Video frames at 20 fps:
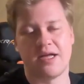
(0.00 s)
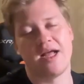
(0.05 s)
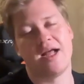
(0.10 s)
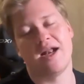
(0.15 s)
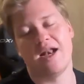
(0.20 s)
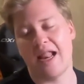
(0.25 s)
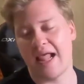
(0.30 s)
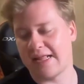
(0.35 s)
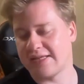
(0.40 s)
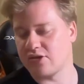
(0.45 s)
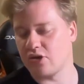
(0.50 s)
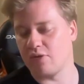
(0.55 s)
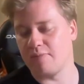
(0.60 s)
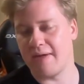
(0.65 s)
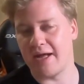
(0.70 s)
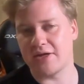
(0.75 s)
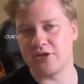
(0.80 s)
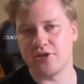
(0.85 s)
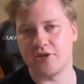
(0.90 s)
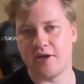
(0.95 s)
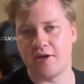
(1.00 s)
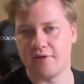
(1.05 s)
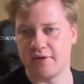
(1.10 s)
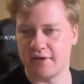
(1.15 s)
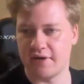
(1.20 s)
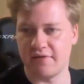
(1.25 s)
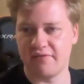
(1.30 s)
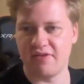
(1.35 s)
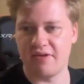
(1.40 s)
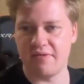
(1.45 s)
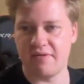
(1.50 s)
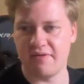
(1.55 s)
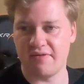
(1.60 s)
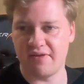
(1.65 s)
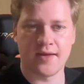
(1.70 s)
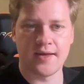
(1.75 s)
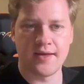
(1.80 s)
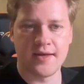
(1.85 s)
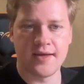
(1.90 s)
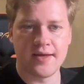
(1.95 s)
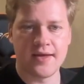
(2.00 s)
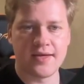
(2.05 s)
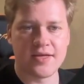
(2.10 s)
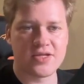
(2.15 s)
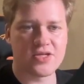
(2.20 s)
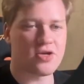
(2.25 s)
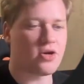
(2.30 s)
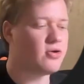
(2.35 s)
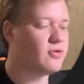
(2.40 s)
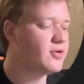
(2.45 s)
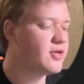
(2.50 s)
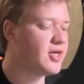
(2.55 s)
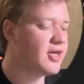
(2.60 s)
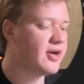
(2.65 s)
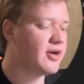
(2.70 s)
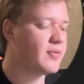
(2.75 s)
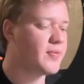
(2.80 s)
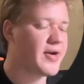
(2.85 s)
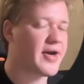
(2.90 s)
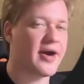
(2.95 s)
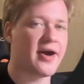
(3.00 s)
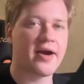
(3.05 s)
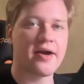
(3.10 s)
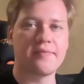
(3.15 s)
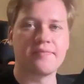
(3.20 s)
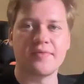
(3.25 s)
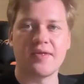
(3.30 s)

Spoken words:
Let's go back to our VS Code. So here we are.